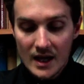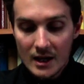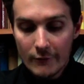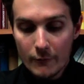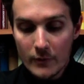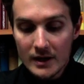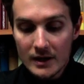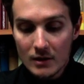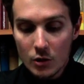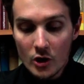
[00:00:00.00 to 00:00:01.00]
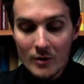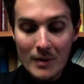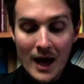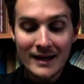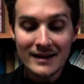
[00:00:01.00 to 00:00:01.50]
If we look at
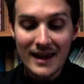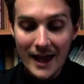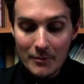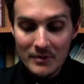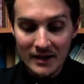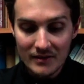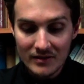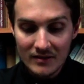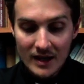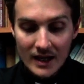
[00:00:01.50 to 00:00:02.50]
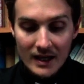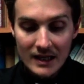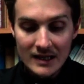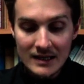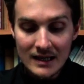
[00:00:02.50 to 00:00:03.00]
Martin Chemnitz
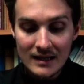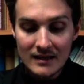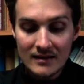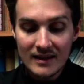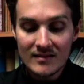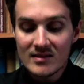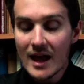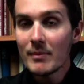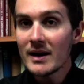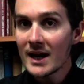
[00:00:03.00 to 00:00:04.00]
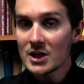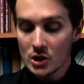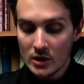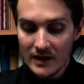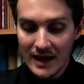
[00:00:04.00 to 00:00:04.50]
in his
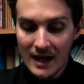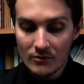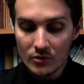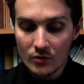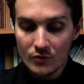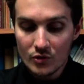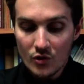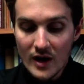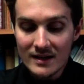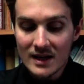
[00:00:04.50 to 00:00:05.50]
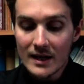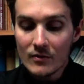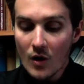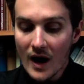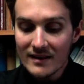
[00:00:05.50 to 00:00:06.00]
examination on the Council of Trent, he
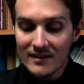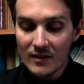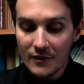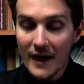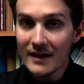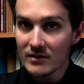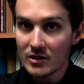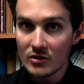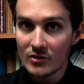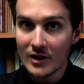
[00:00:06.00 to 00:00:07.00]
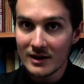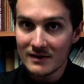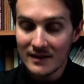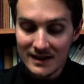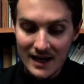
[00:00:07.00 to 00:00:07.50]
writes thus concerning
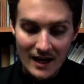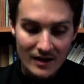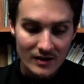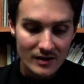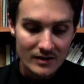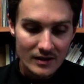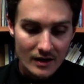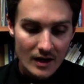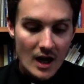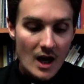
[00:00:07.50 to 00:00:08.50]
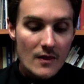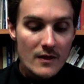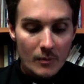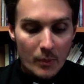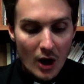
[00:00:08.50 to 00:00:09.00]
the diaconate.
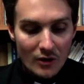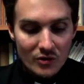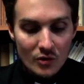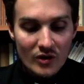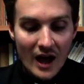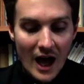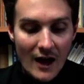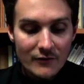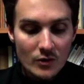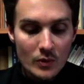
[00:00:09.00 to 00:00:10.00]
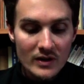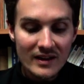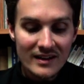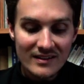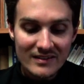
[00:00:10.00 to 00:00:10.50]
The apostles afterwards
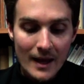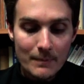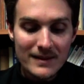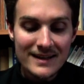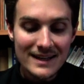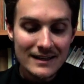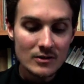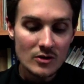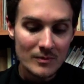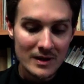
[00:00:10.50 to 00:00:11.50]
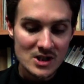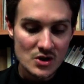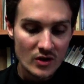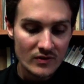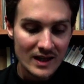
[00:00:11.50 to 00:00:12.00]
accepted into the
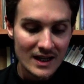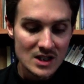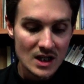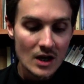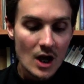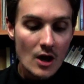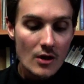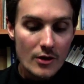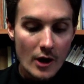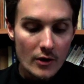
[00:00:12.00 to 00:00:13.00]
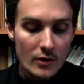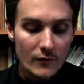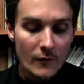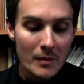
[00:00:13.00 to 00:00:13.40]
ministry of teaching those from